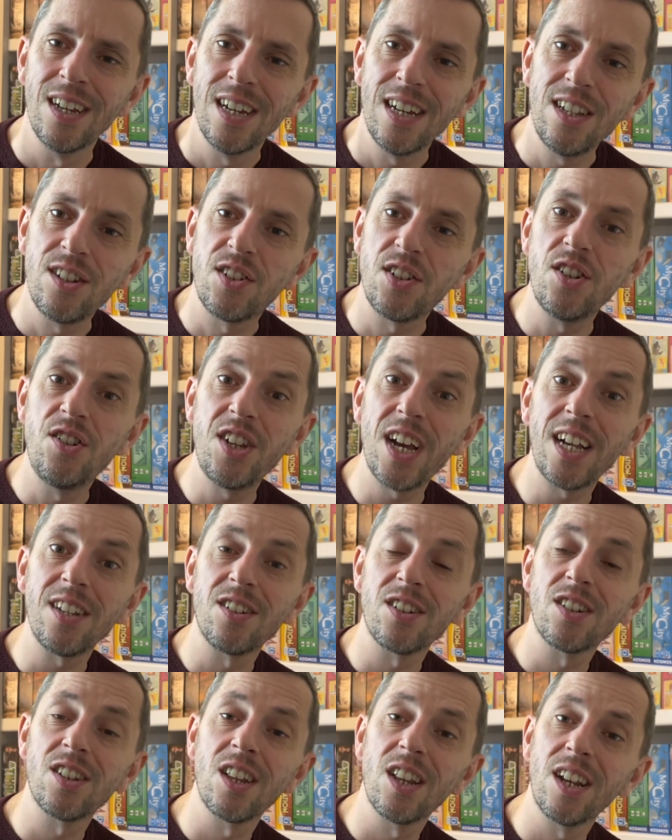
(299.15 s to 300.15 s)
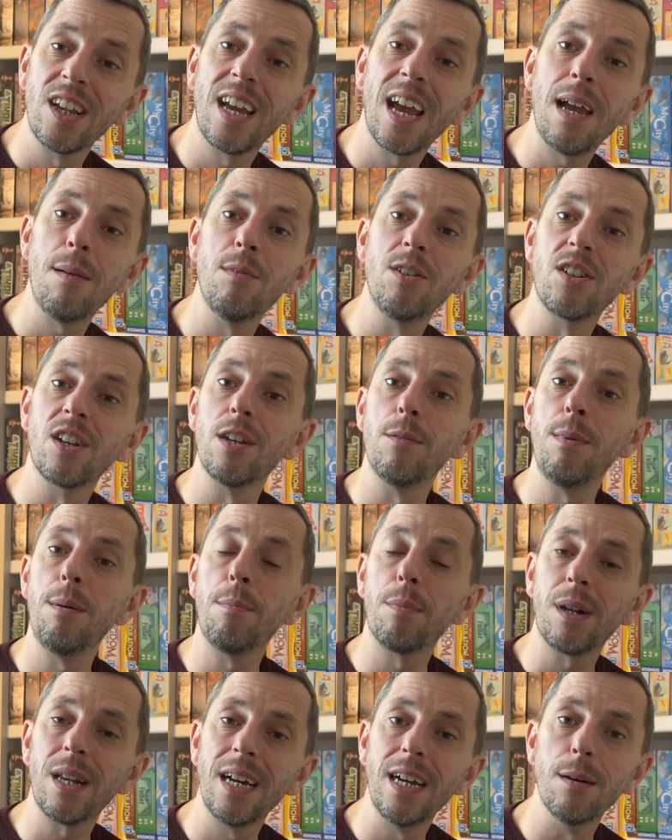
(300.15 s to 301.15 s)
It suggests that the game is going to be
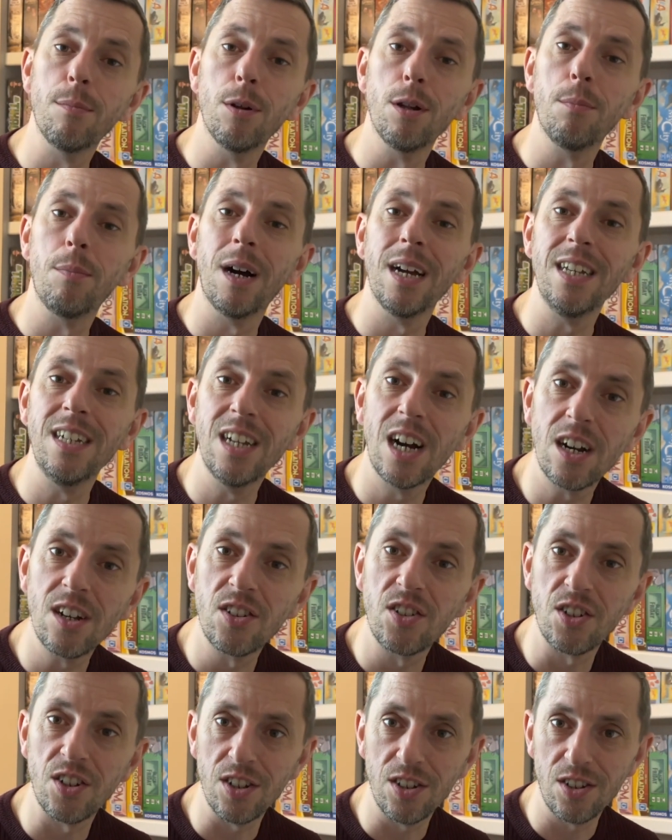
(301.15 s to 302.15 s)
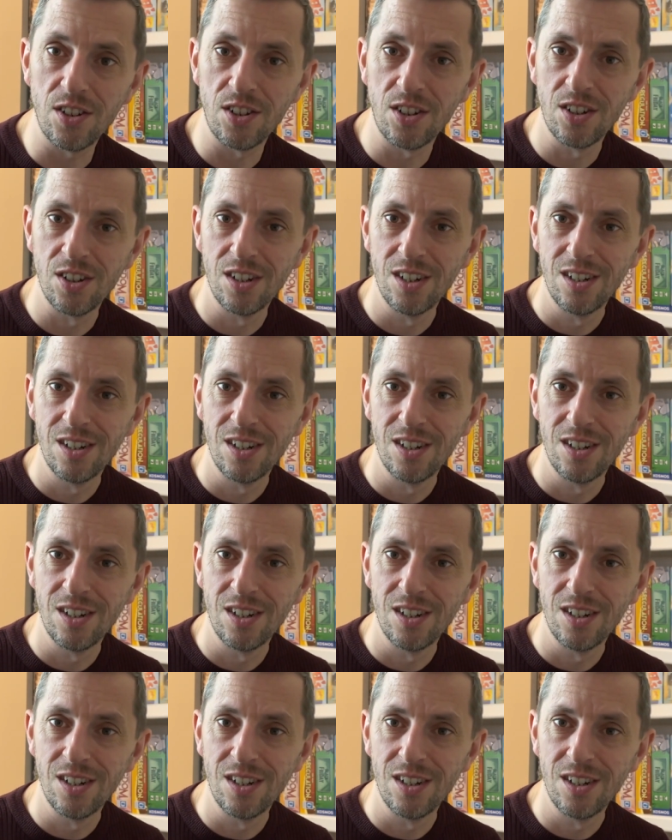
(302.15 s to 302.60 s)
playable by youngsters.